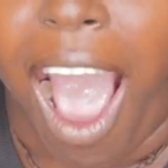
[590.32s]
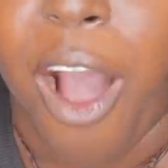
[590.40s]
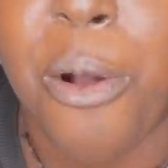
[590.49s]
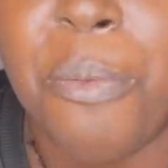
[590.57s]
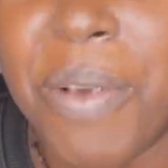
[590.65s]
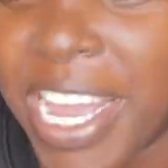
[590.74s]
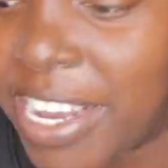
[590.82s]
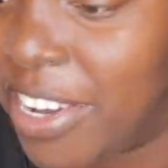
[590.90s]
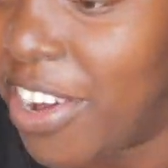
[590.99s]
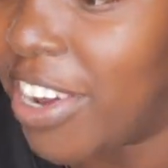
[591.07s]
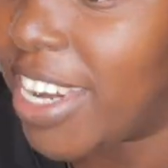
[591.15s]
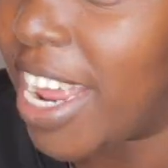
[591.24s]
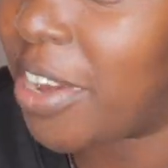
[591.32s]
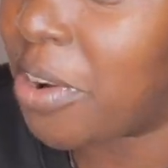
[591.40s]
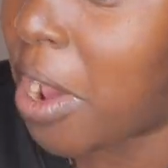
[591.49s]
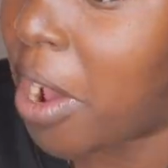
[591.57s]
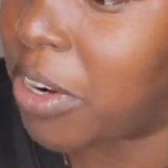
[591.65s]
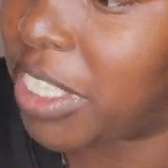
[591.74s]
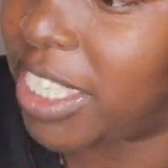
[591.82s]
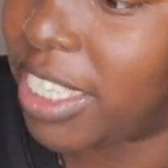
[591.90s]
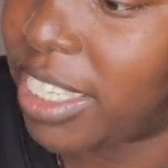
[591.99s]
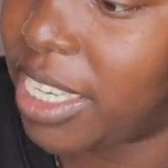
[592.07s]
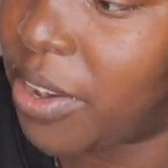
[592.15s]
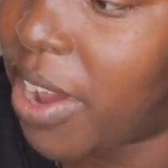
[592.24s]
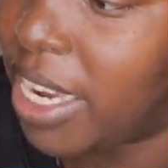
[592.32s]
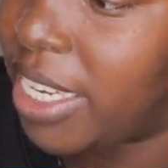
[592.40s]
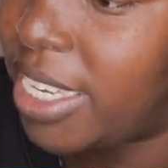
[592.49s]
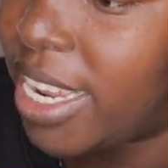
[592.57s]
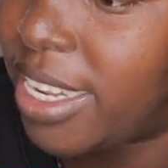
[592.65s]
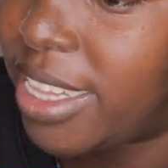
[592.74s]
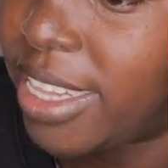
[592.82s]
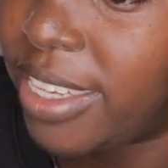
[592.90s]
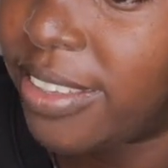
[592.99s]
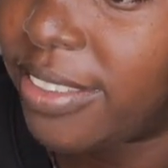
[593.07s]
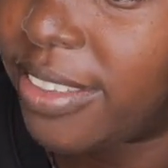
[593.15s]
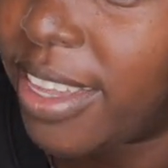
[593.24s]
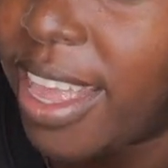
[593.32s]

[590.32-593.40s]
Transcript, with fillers: Oh my god, I don't know how she knew I needed this.